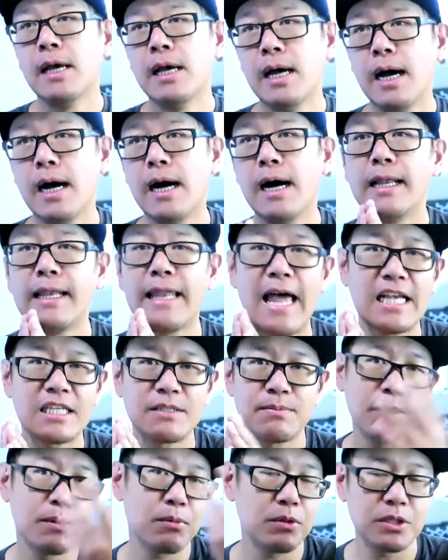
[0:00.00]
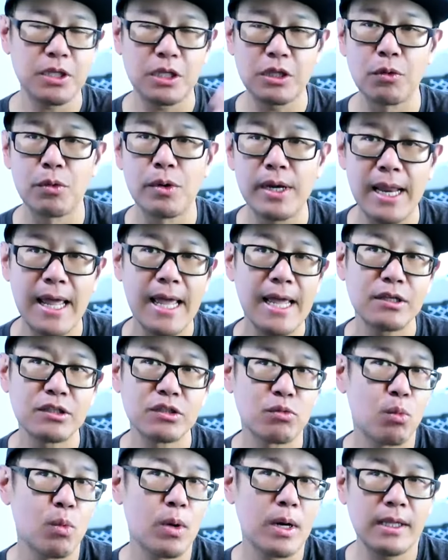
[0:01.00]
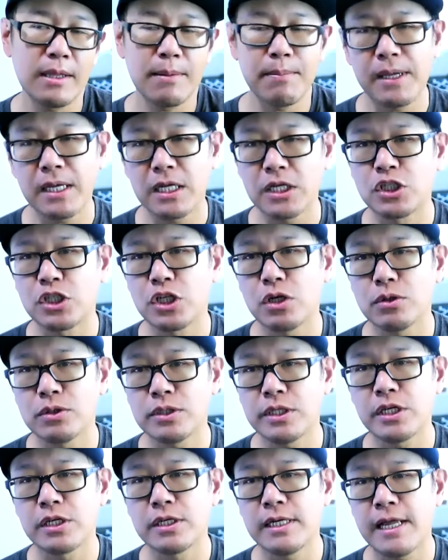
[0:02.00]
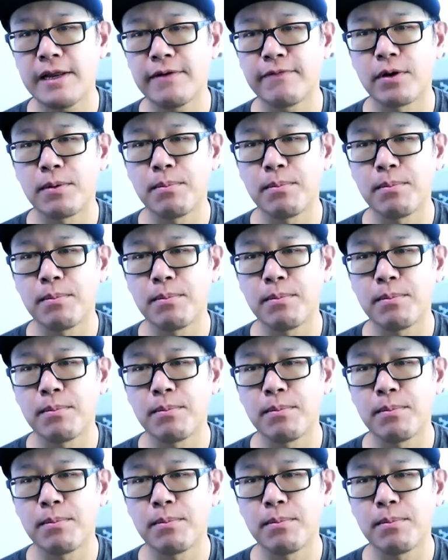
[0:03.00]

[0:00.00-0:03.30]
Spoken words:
Last month was a 3-day, is one of the biggest shows here in Denver,